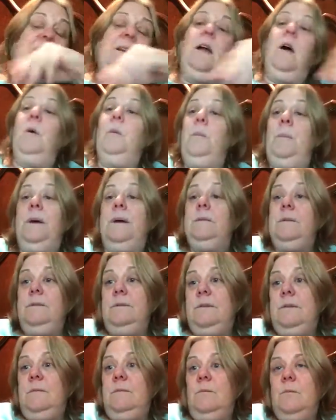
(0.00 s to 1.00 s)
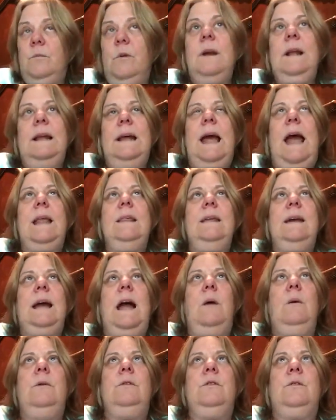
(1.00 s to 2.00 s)
No, but really, I
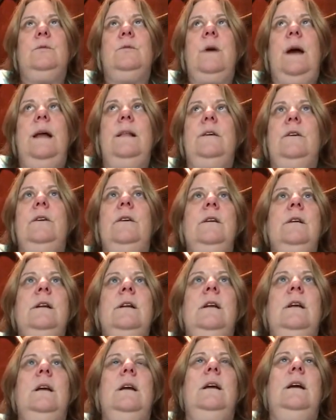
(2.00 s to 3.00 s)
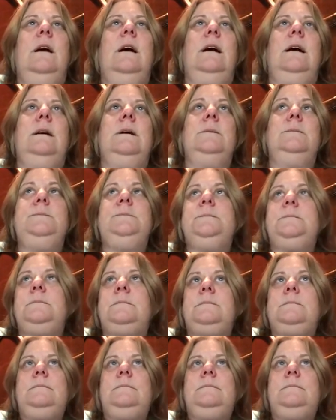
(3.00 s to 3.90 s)
think I would just rather um,